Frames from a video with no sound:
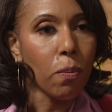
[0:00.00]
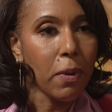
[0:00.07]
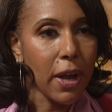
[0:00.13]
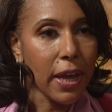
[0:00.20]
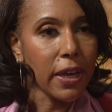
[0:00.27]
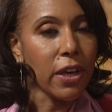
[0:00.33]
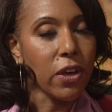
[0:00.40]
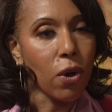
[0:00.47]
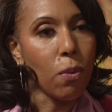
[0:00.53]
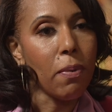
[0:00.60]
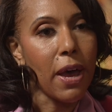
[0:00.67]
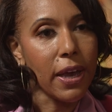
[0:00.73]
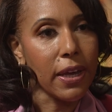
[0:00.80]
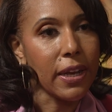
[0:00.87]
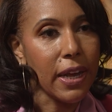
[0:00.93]
but I can go
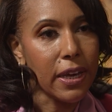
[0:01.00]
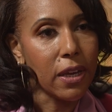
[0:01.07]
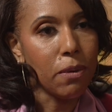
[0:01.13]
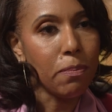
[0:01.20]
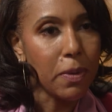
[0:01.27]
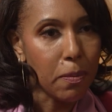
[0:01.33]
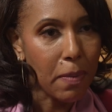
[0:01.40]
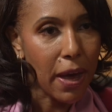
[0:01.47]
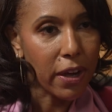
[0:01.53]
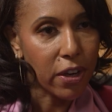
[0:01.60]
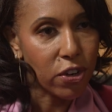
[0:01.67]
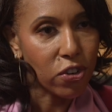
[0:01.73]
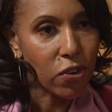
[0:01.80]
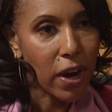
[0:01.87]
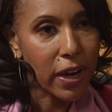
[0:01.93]
back and I can be back
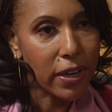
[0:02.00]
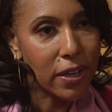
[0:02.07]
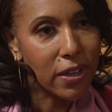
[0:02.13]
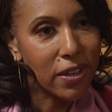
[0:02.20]
on track.